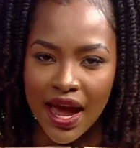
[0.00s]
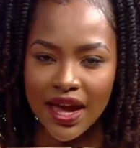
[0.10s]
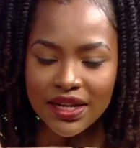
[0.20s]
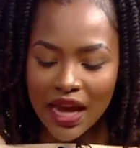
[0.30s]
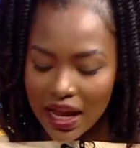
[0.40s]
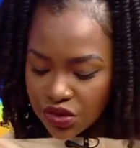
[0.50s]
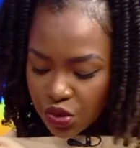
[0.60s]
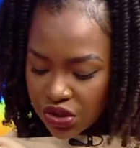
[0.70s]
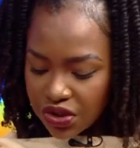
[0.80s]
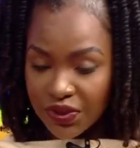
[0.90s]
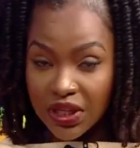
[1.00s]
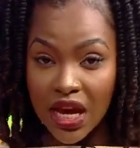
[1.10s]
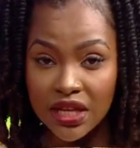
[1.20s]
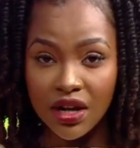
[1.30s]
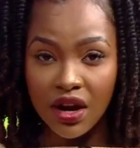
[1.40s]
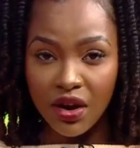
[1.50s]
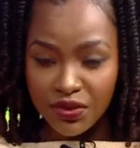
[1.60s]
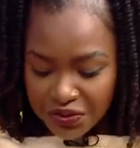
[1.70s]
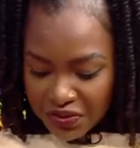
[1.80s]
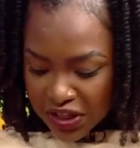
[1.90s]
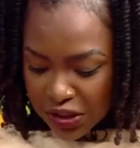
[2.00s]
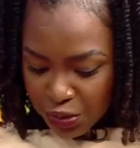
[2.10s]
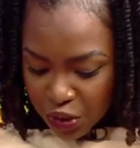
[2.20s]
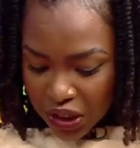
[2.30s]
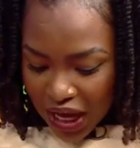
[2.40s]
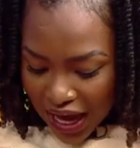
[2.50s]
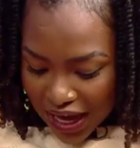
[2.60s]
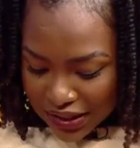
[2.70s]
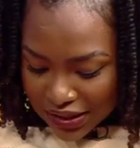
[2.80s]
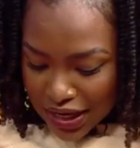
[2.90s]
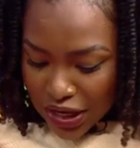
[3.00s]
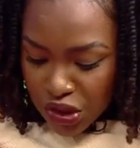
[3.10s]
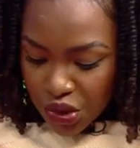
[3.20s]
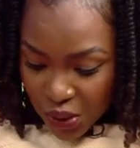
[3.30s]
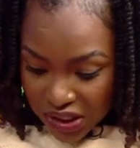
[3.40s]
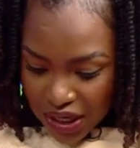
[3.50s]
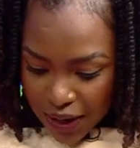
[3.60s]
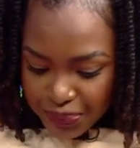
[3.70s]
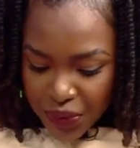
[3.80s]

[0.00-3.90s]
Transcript: and at Switch TV Kenya on Facebook and Twitter.